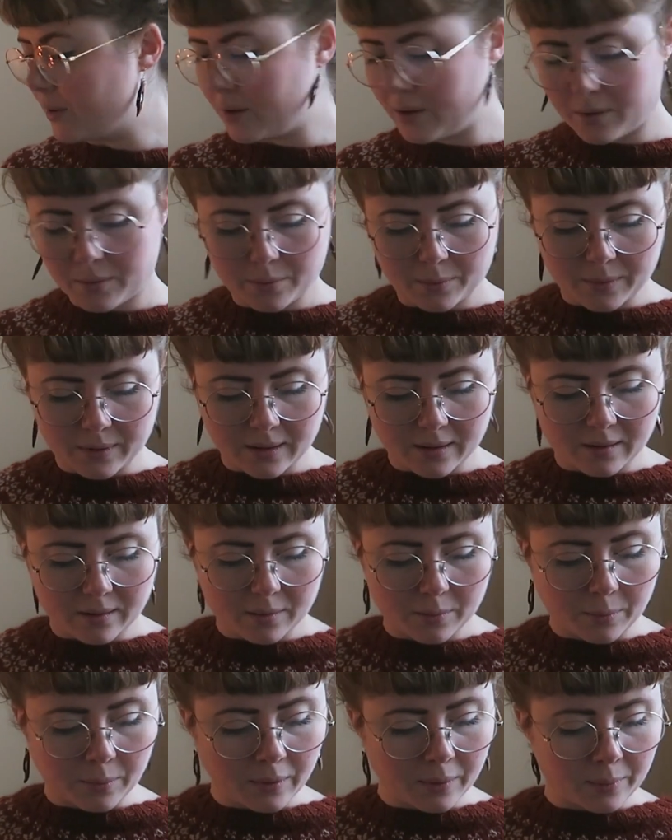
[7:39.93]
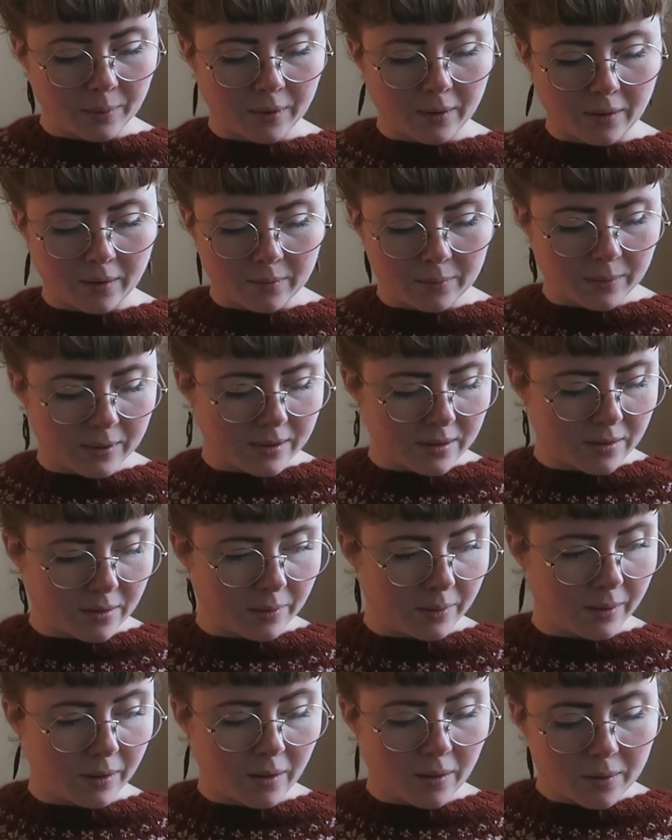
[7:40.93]
you know, we were always
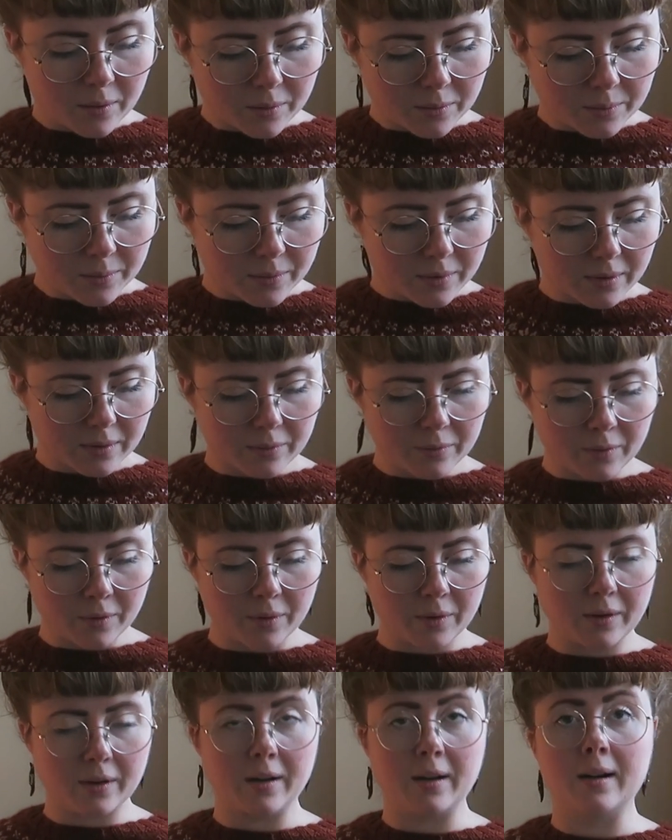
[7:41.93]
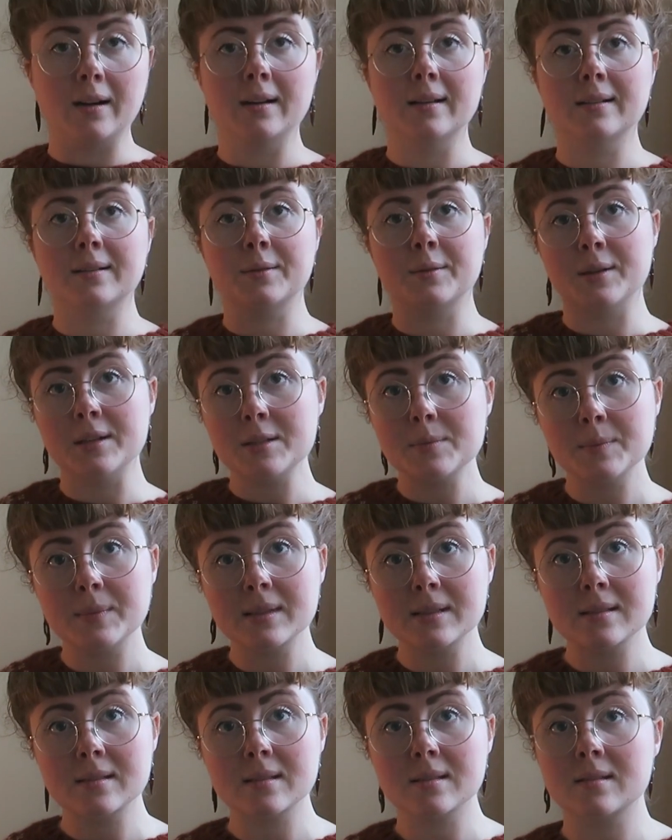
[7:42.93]
going home for
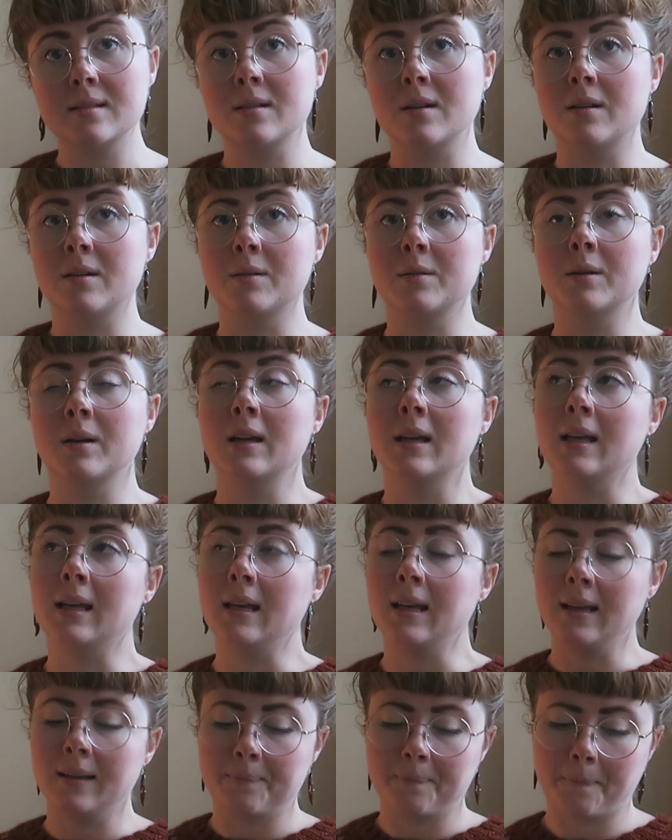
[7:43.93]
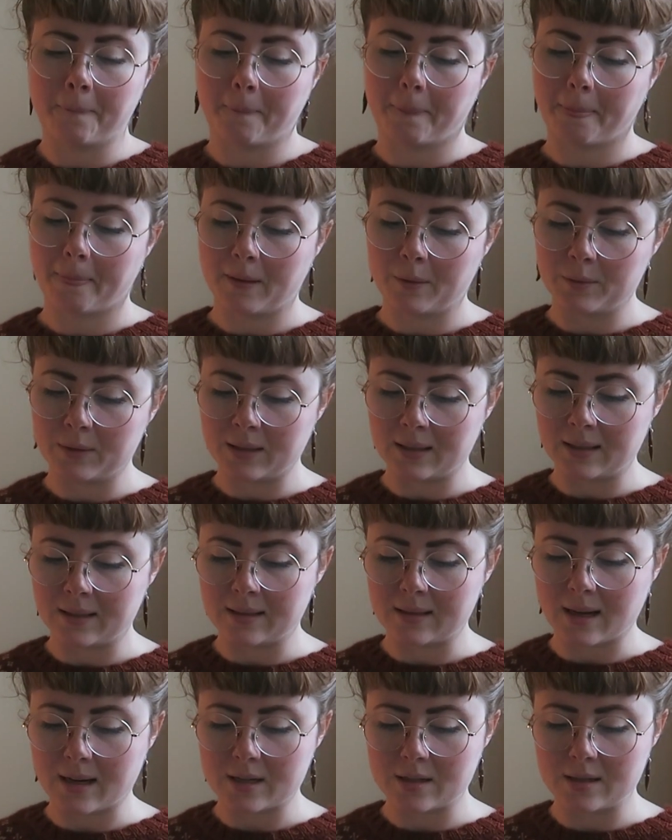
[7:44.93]
Christmas, so we
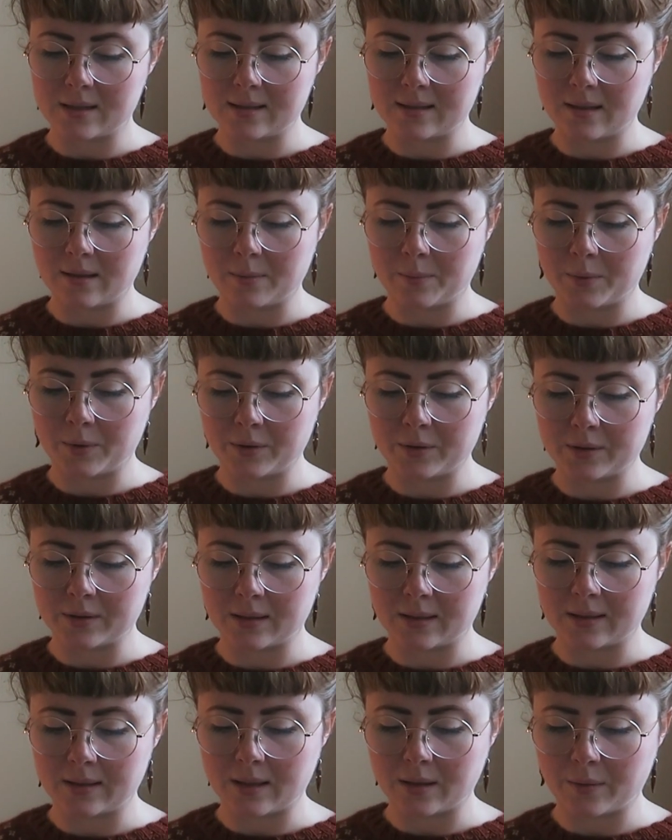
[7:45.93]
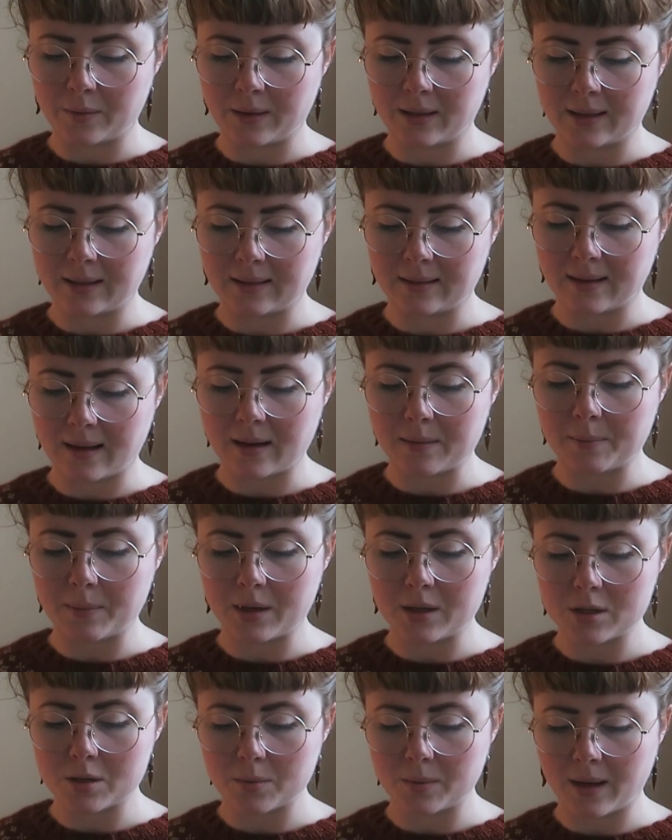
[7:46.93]
didn't actually see the point in decorating that
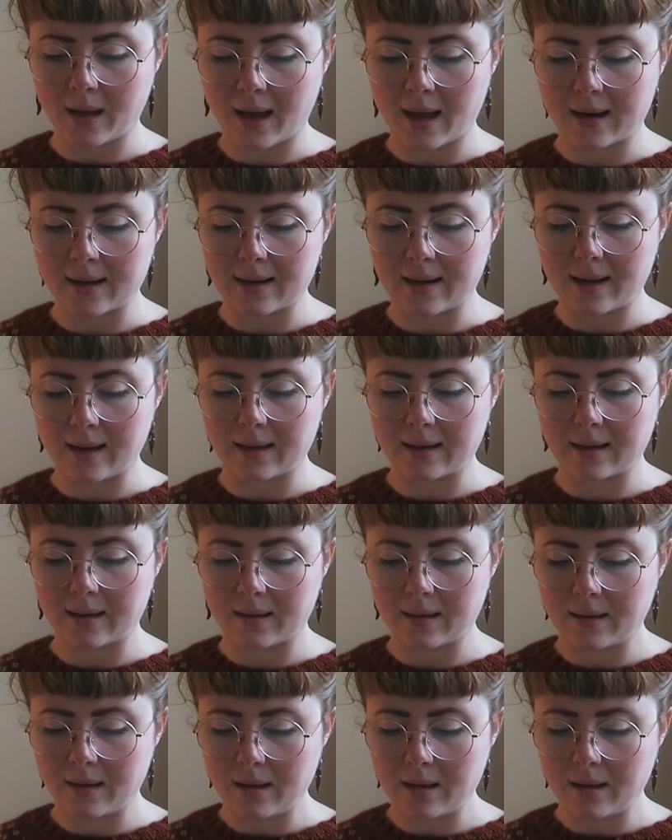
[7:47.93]
much. We had like